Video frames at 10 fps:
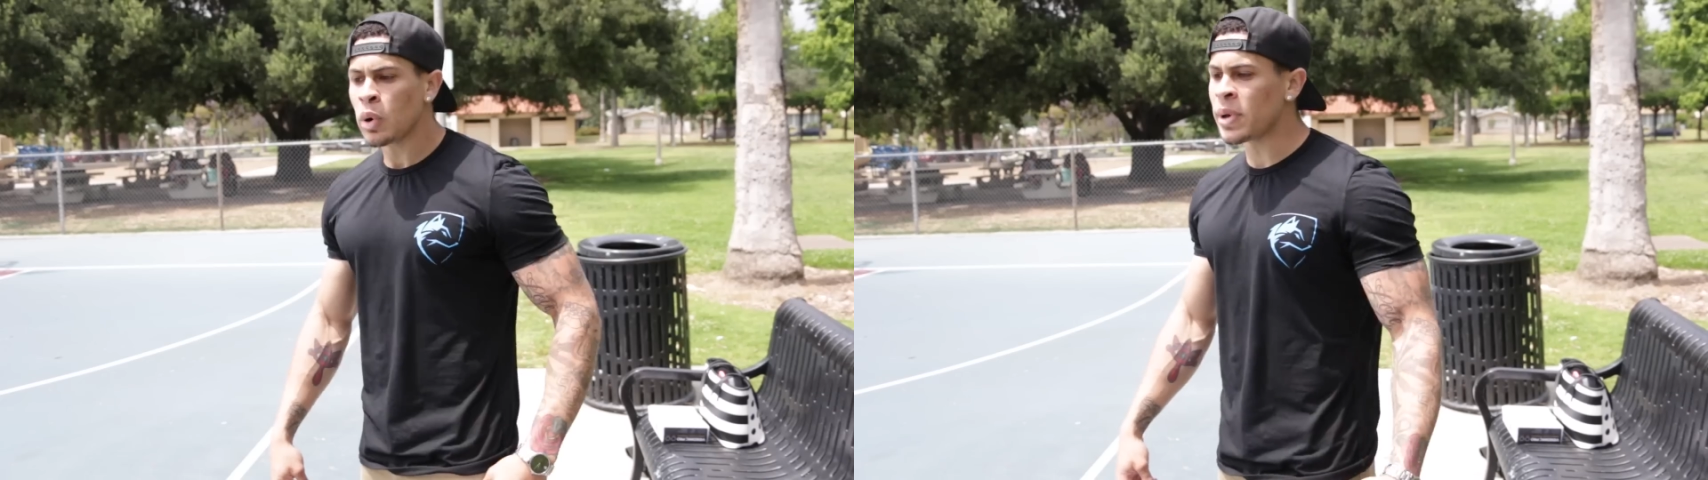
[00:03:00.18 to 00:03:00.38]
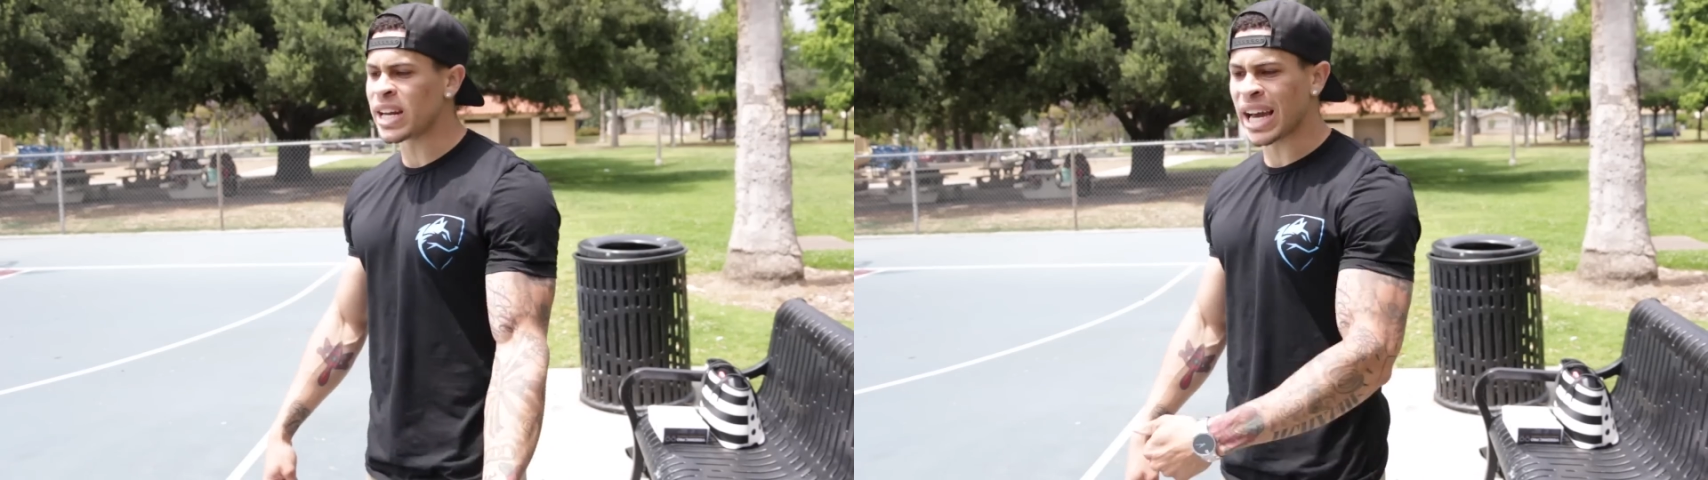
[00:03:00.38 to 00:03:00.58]

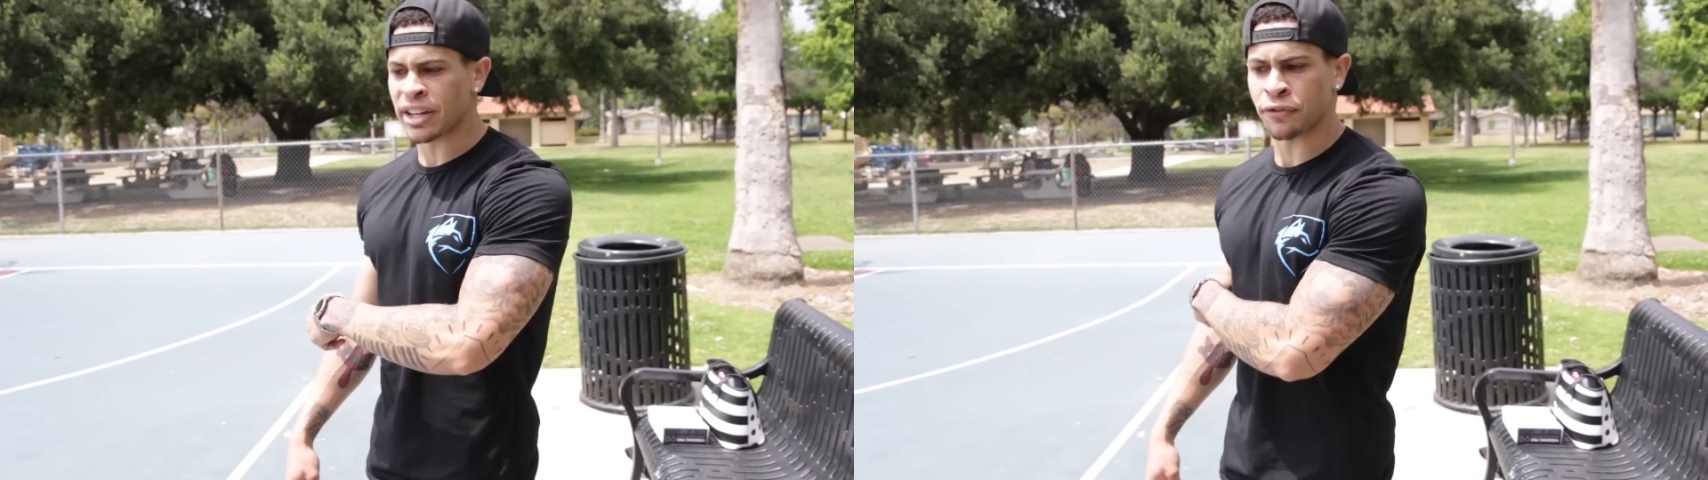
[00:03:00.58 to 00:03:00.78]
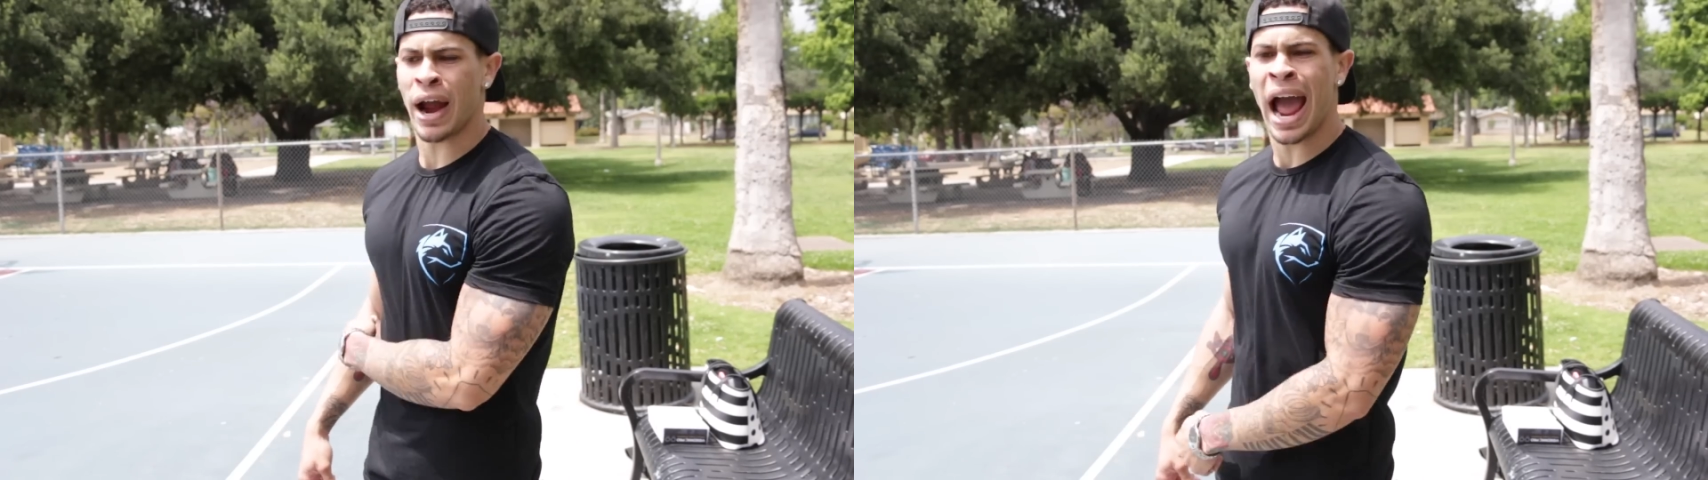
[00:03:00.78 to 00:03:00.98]
We've been
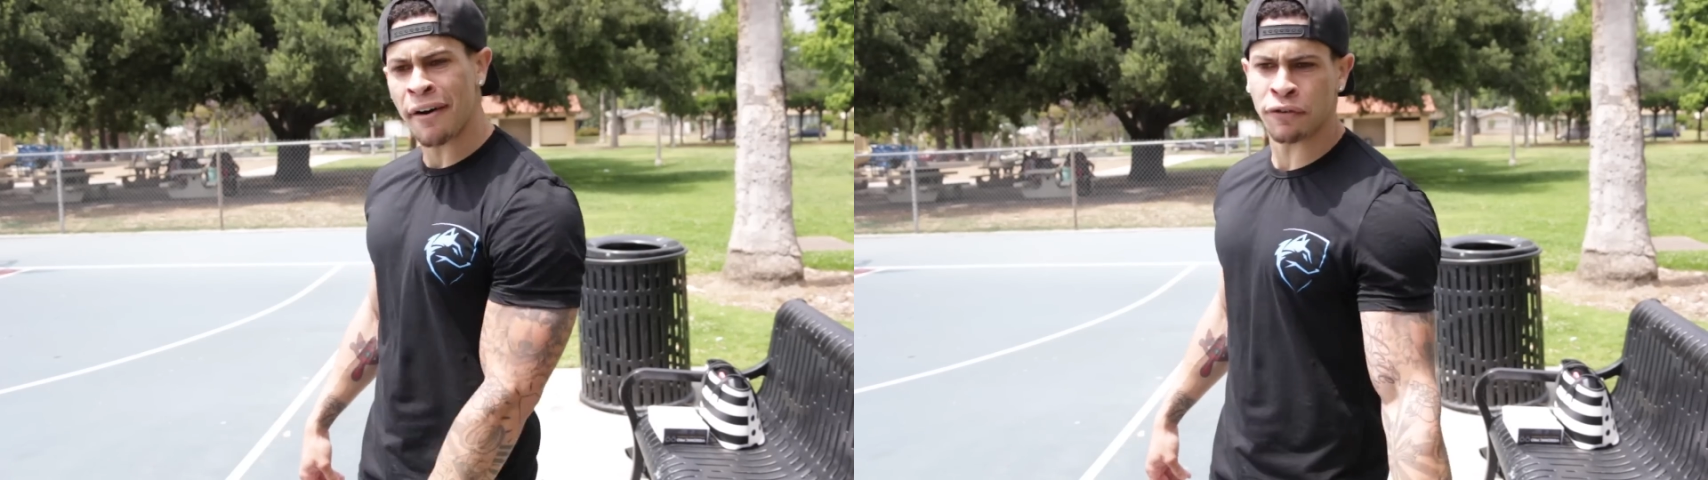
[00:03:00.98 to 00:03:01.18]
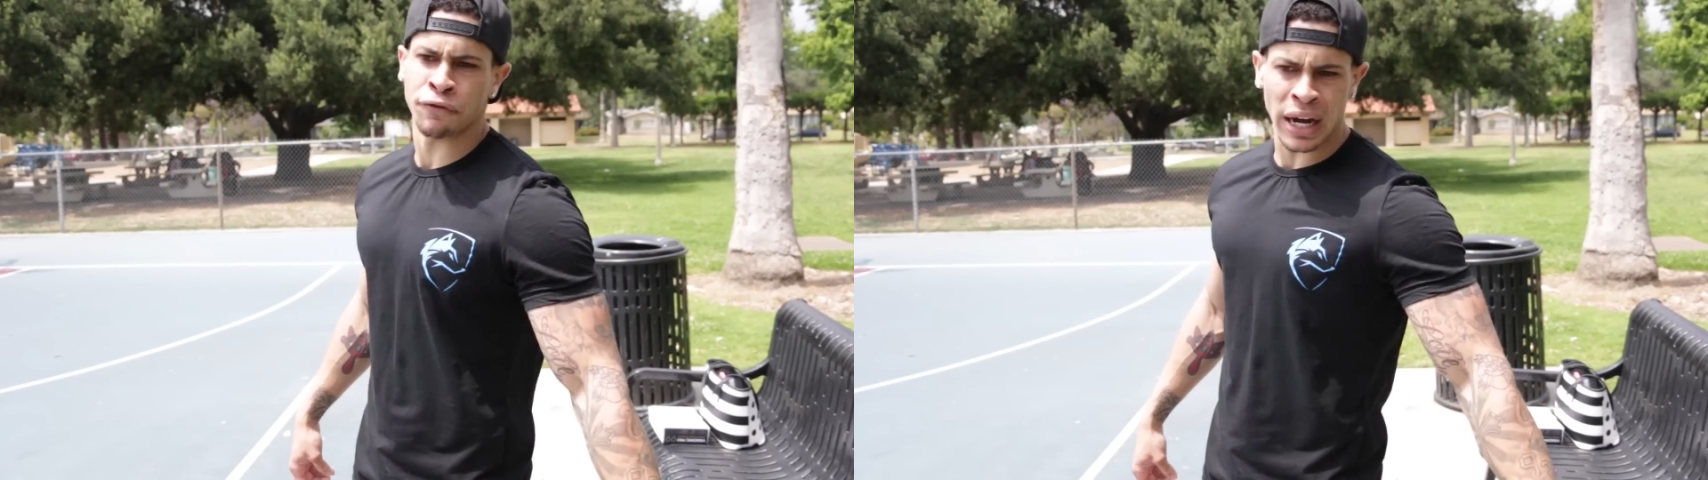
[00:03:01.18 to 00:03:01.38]
together for
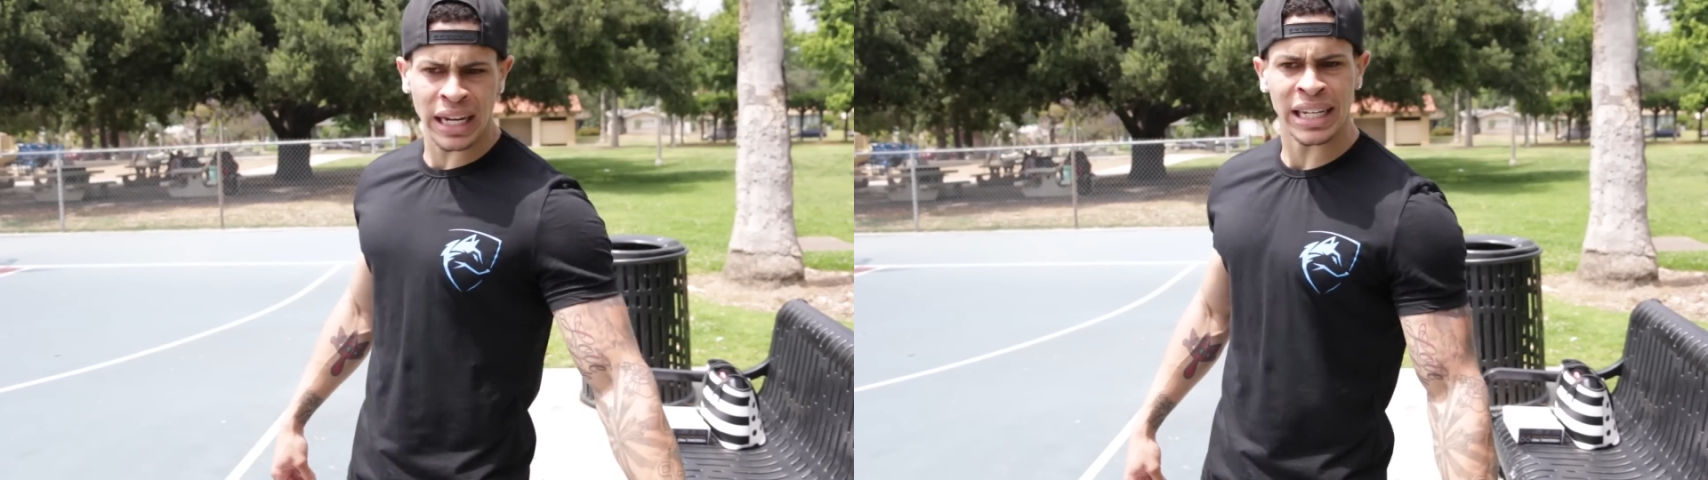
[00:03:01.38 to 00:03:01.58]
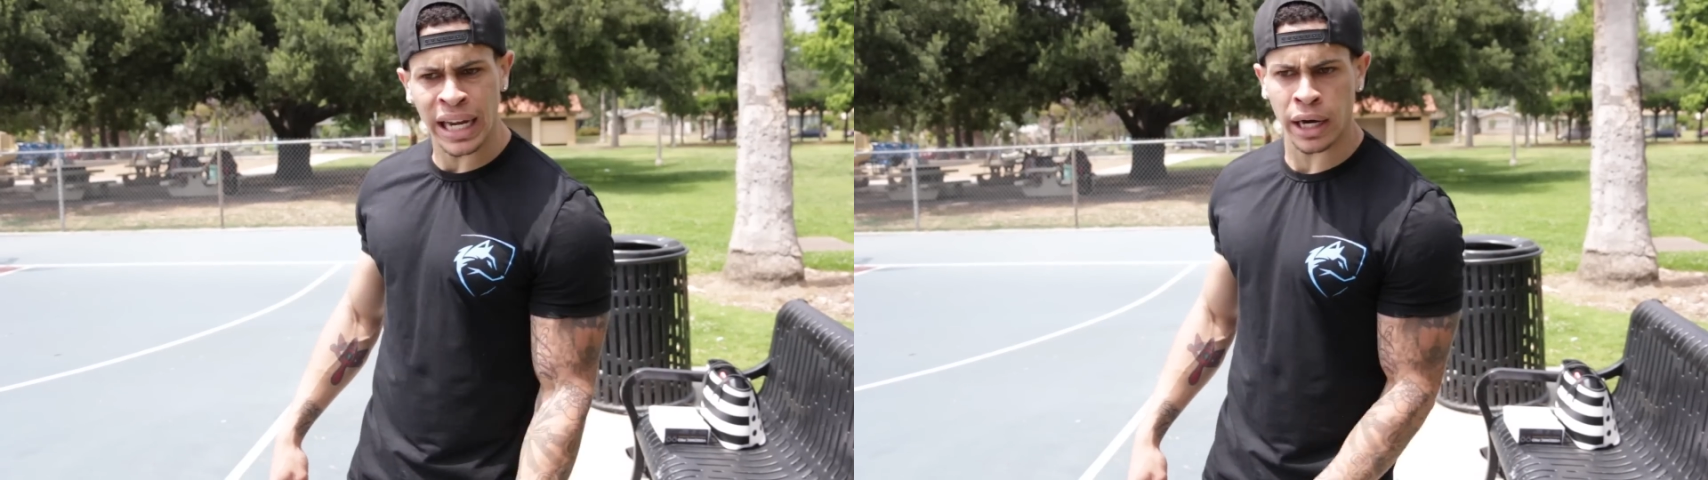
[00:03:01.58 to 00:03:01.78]
half a
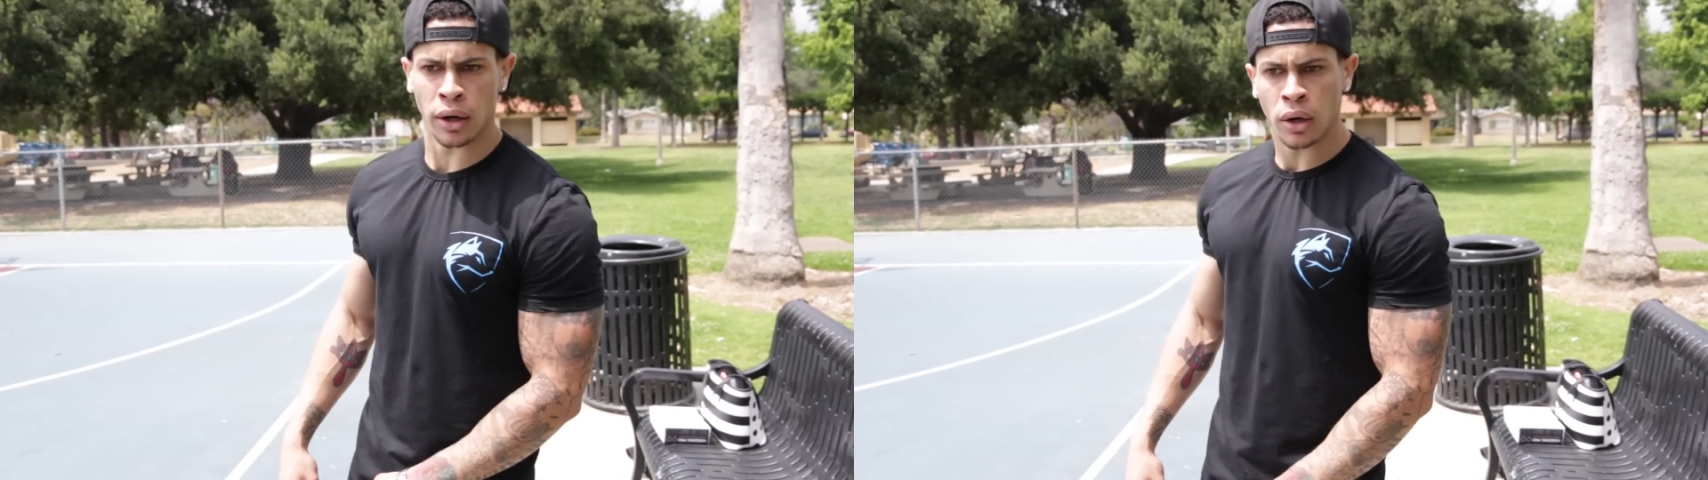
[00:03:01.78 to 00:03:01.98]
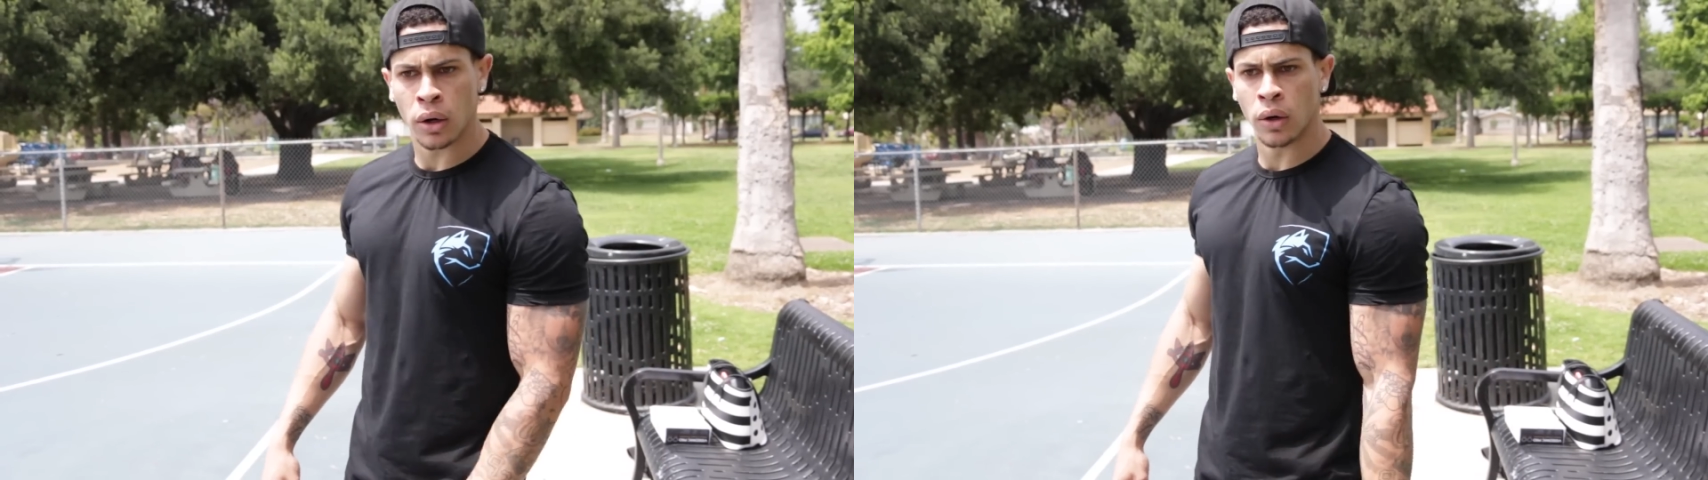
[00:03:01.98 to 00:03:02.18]
fucking year.